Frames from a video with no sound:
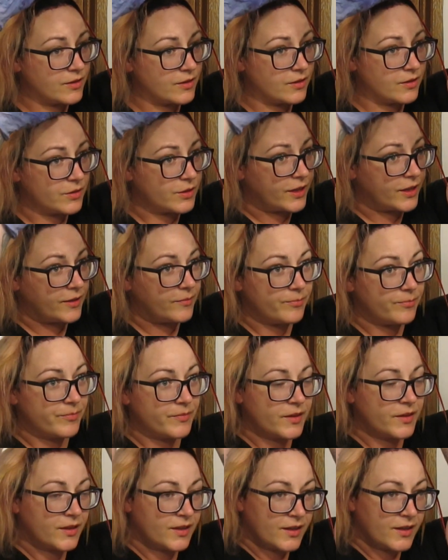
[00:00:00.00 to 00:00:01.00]
Okay,
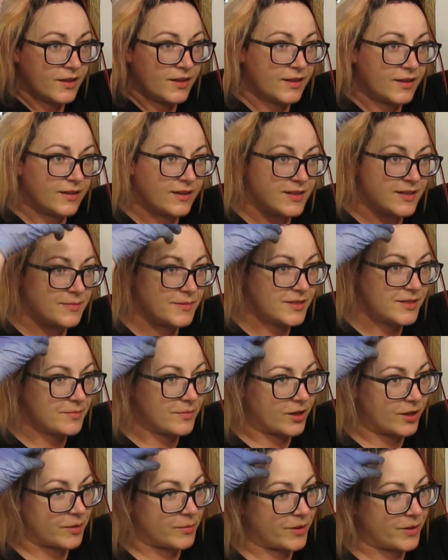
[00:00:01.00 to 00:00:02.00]
let's be
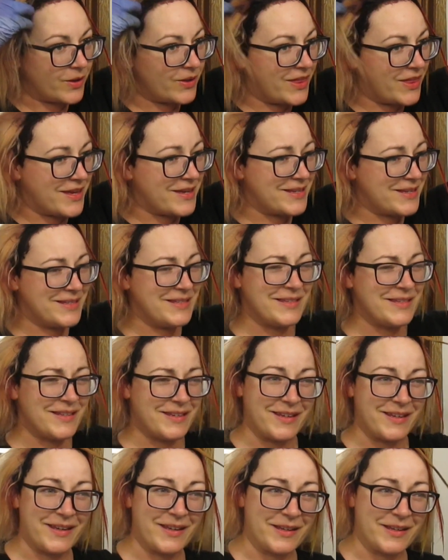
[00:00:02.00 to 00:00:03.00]
smart about this
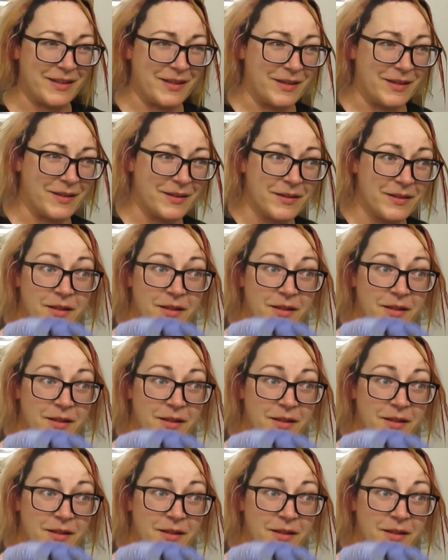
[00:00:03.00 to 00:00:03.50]
and